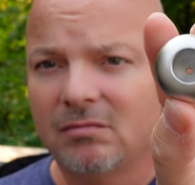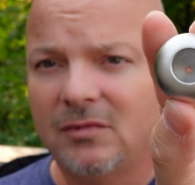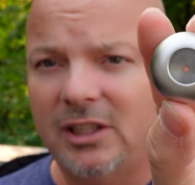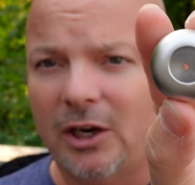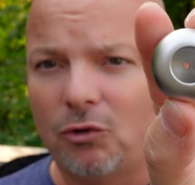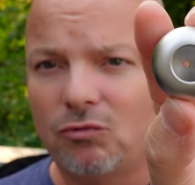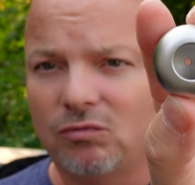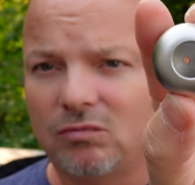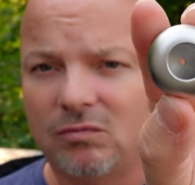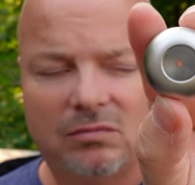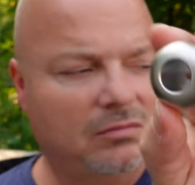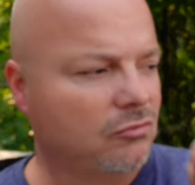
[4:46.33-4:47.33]
you know,
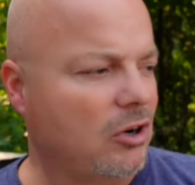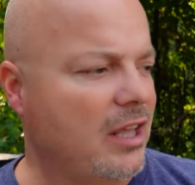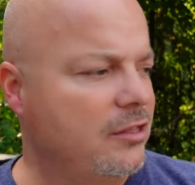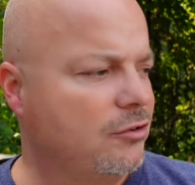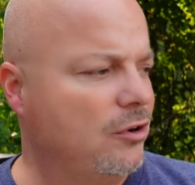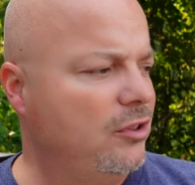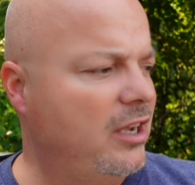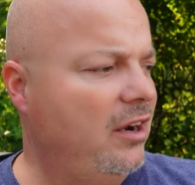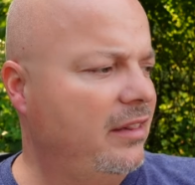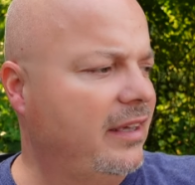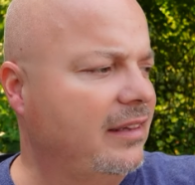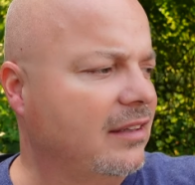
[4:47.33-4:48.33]
run through there.
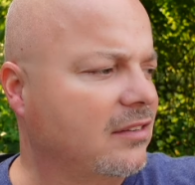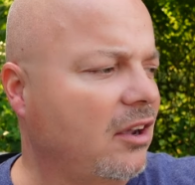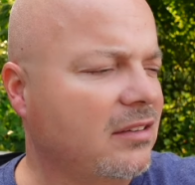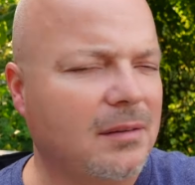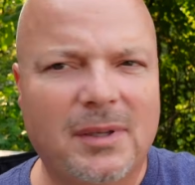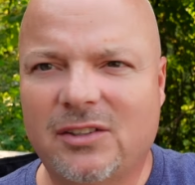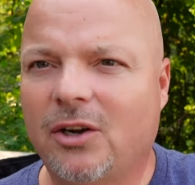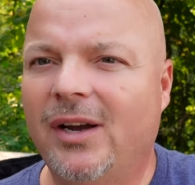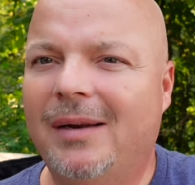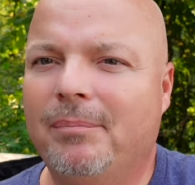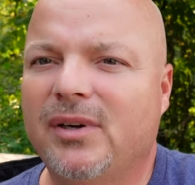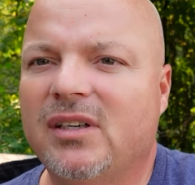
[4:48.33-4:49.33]
I think that's awesome. Let's go
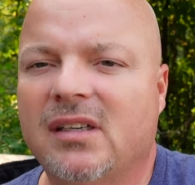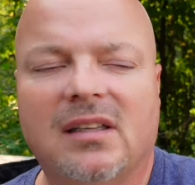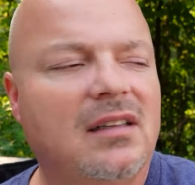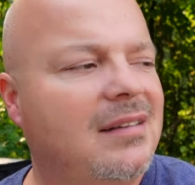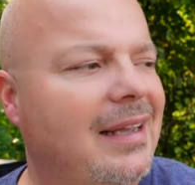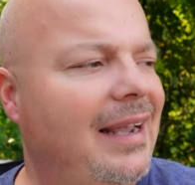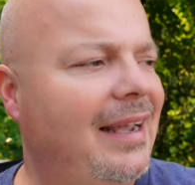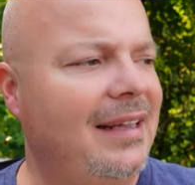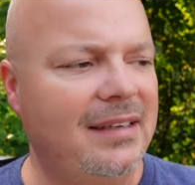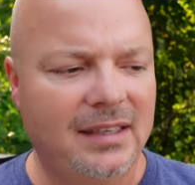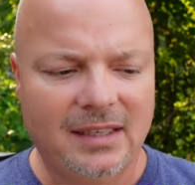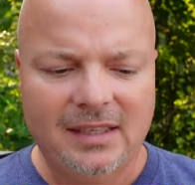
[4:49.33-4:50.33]
ahead and put it in the
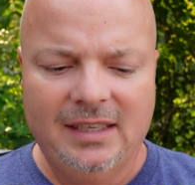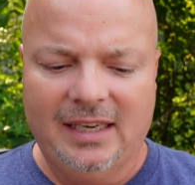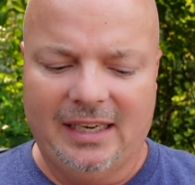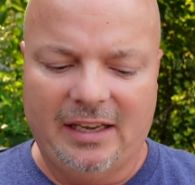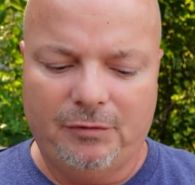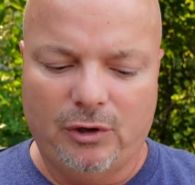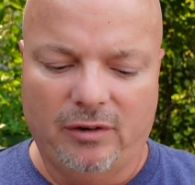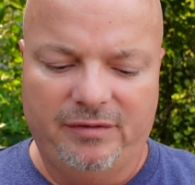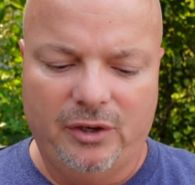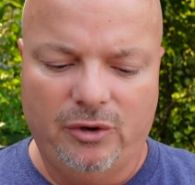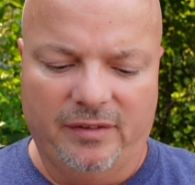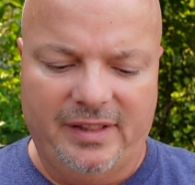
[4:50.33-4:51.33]
stand and give you a
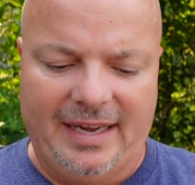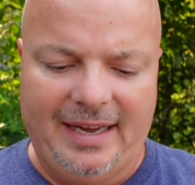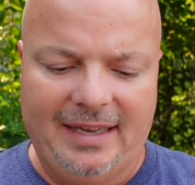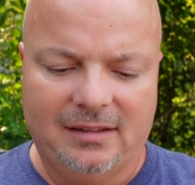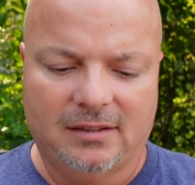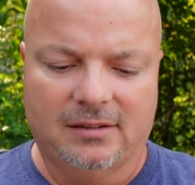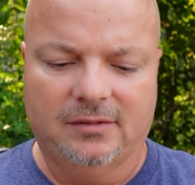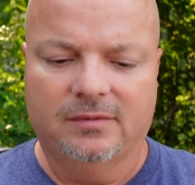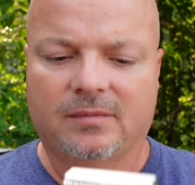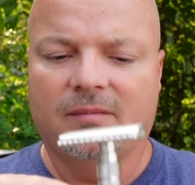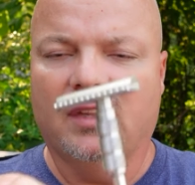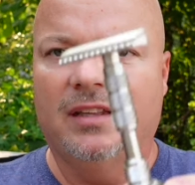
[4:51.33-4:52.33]
view of that.
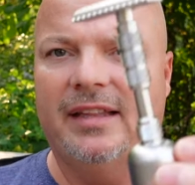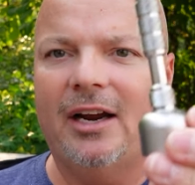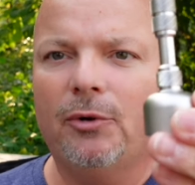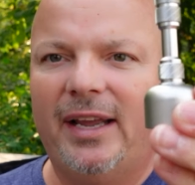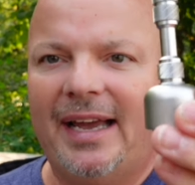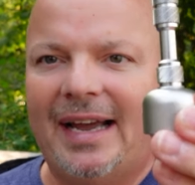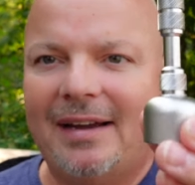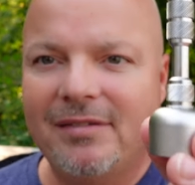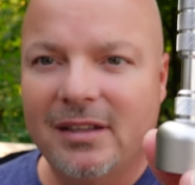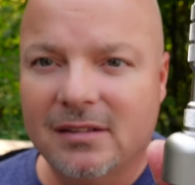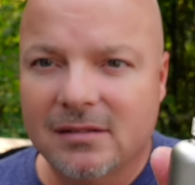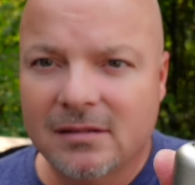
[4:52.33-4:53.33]
And there we have
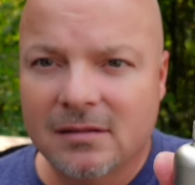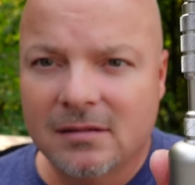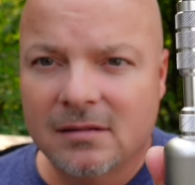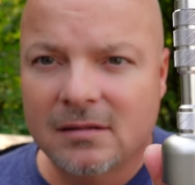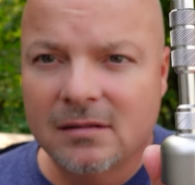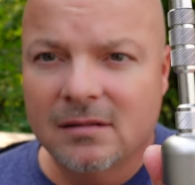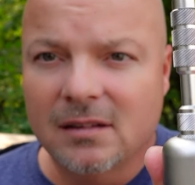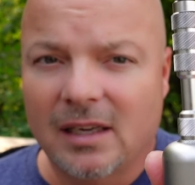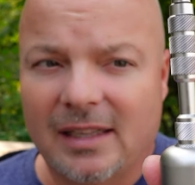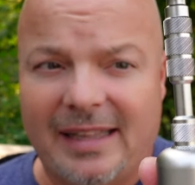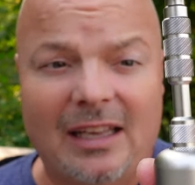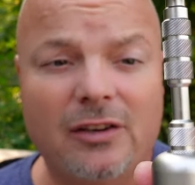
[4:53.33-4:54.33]
it.
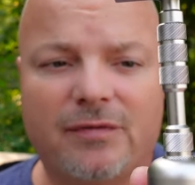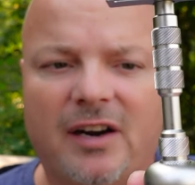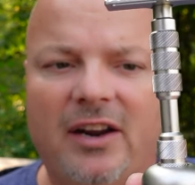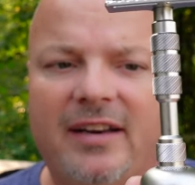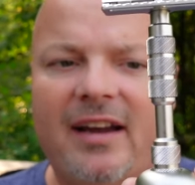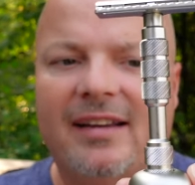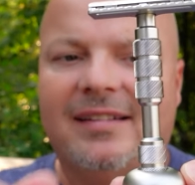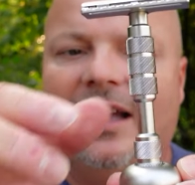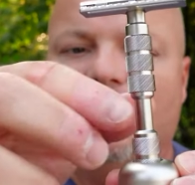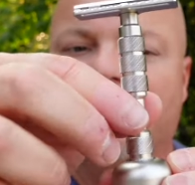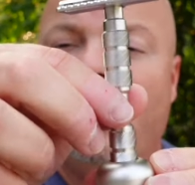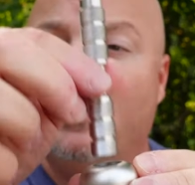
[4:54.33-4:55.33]
And that is very nice. Now,
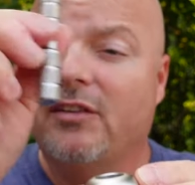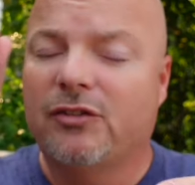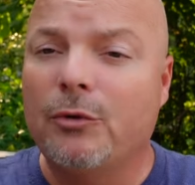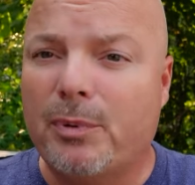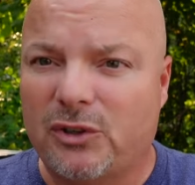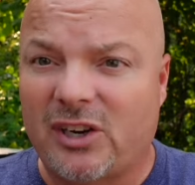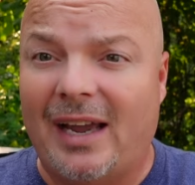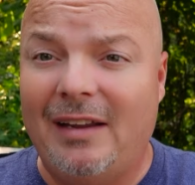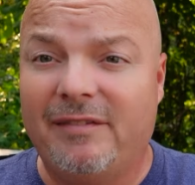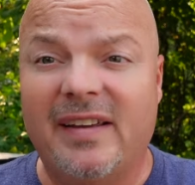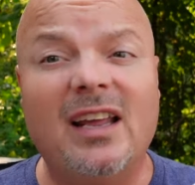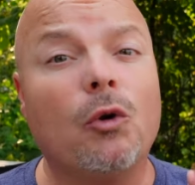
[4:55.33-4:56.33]
it's not a super tight
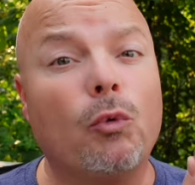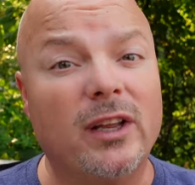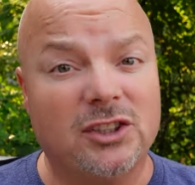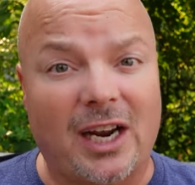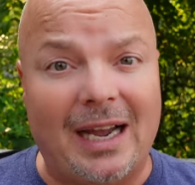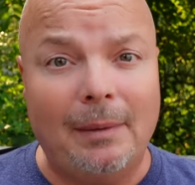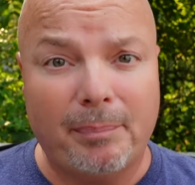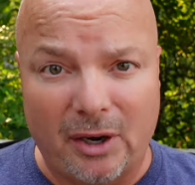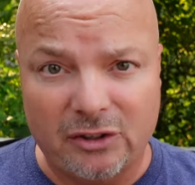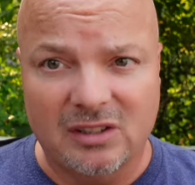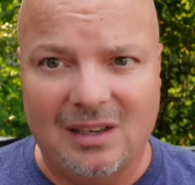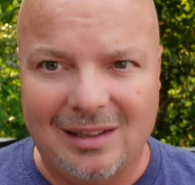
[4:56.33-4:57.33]
fit, which I
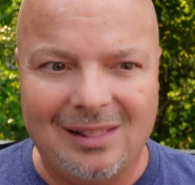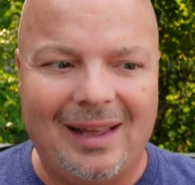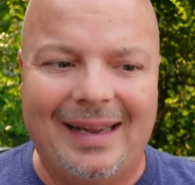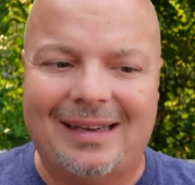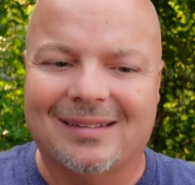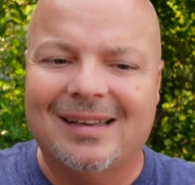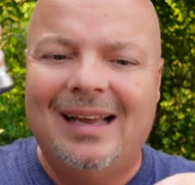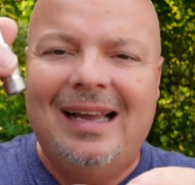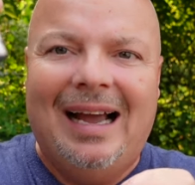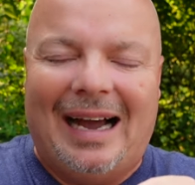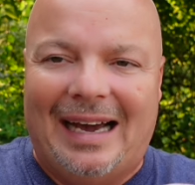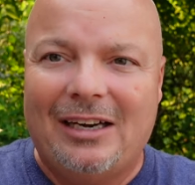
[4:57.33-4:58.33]
personally like, because
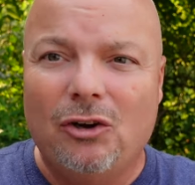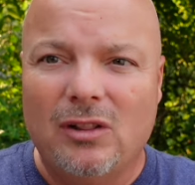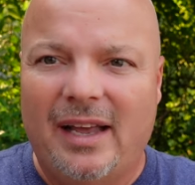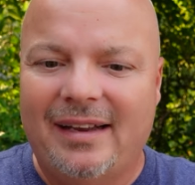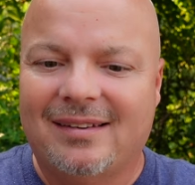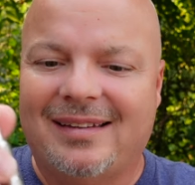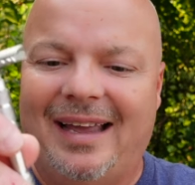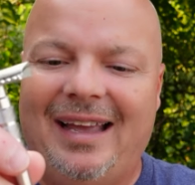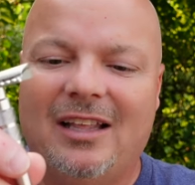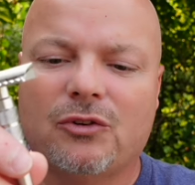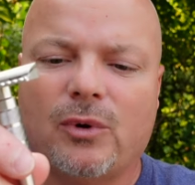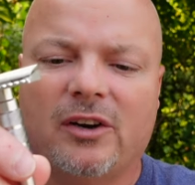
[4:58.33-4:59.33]
I don't like
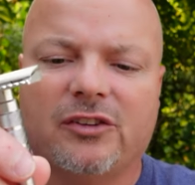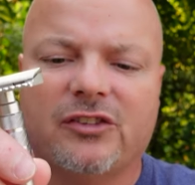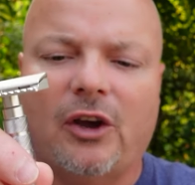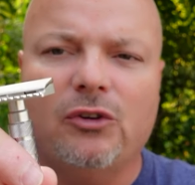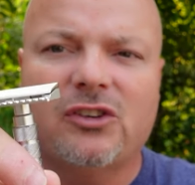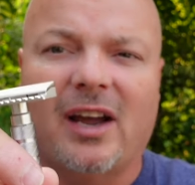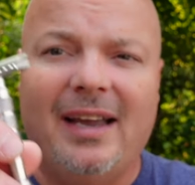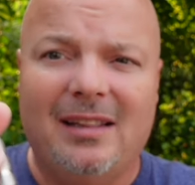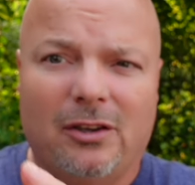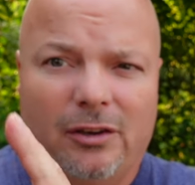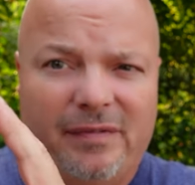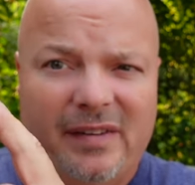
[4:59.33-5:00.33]
stands where it's so tight
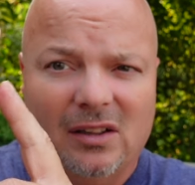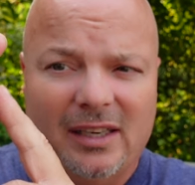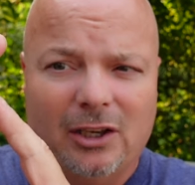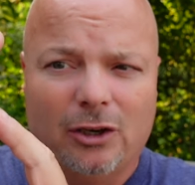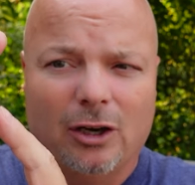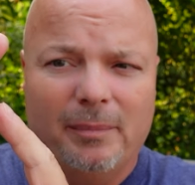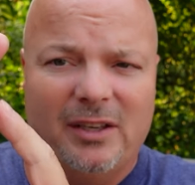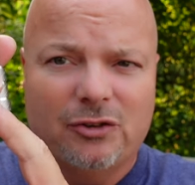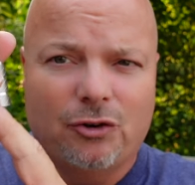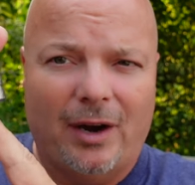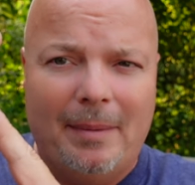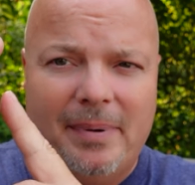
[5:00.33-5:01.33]
that you like you're going to be
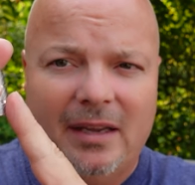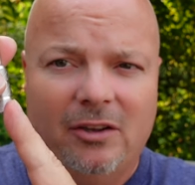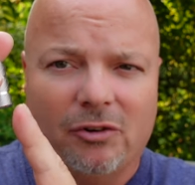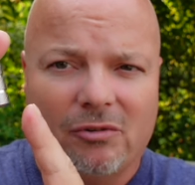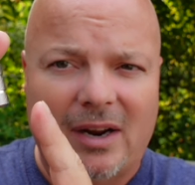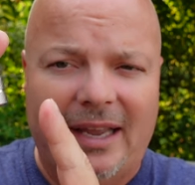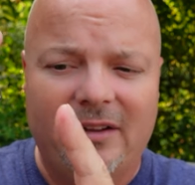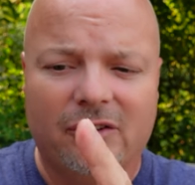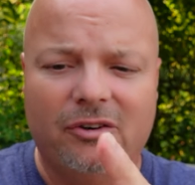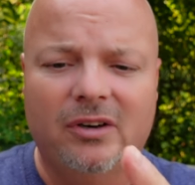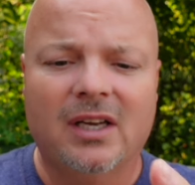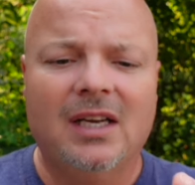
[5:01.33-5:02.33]
scraping your
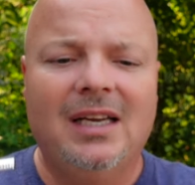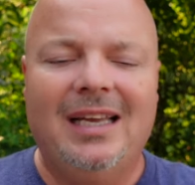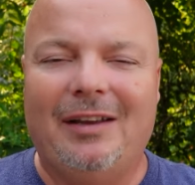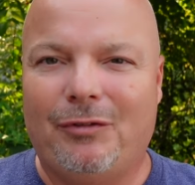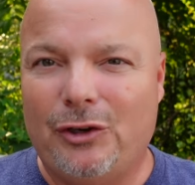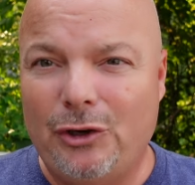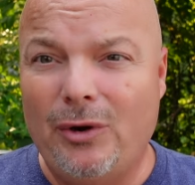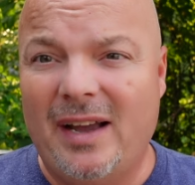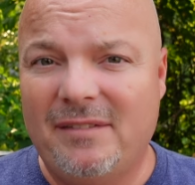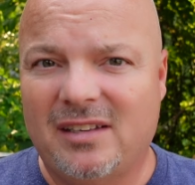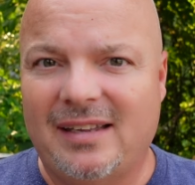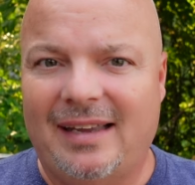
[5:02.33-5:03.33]
razor. If you do
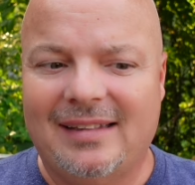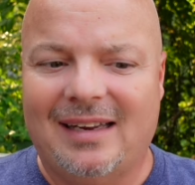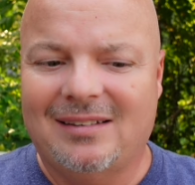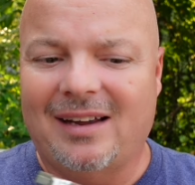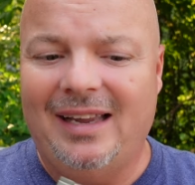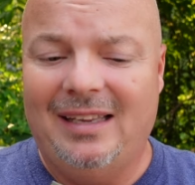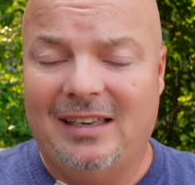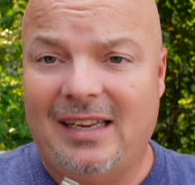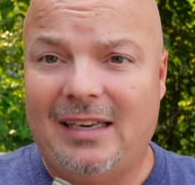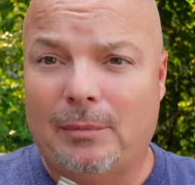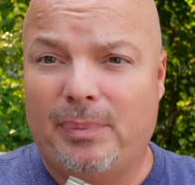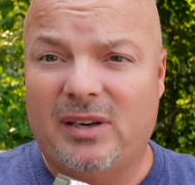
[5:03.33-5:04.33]
have a stand that tight, you
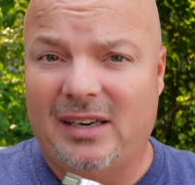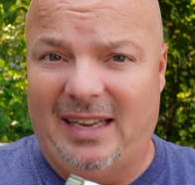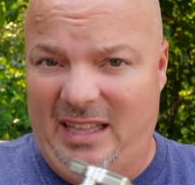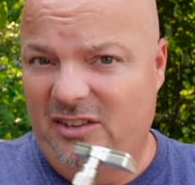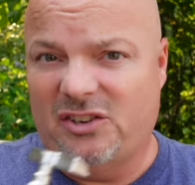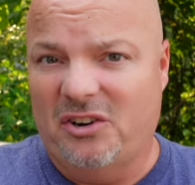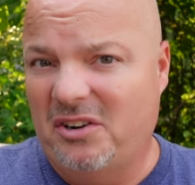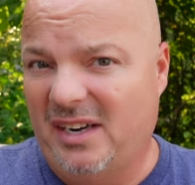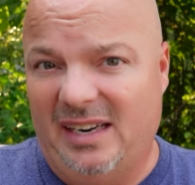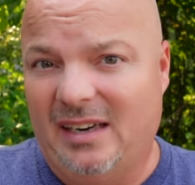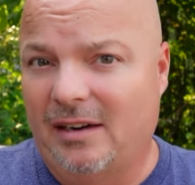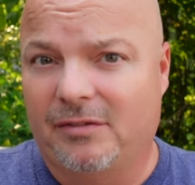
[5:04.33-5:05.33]
need to put an insert
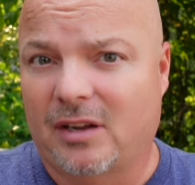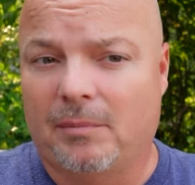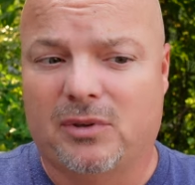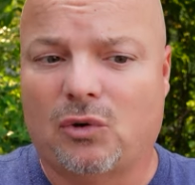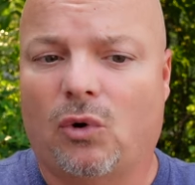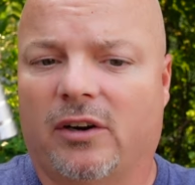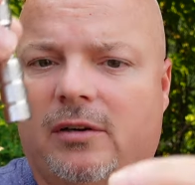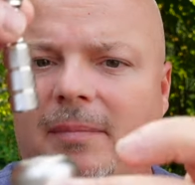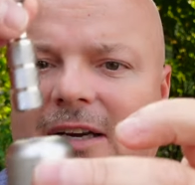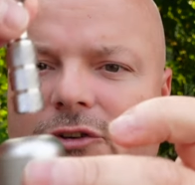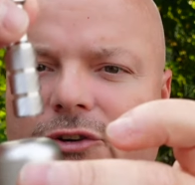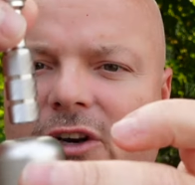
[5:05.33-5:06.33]
in it of some sort to
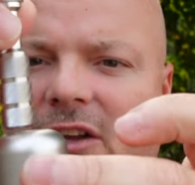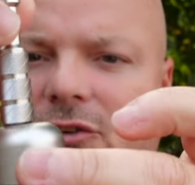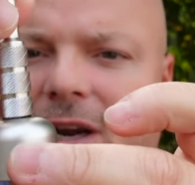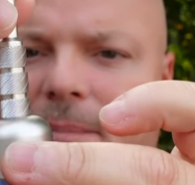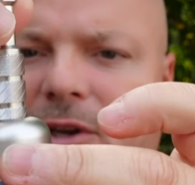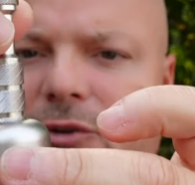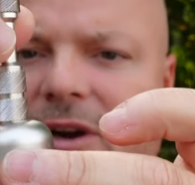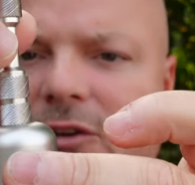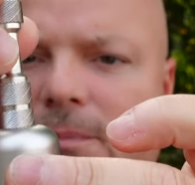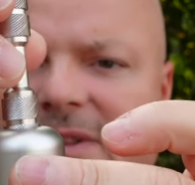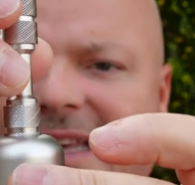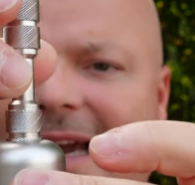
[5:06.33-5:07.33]
make sure you're not scraping your razor. But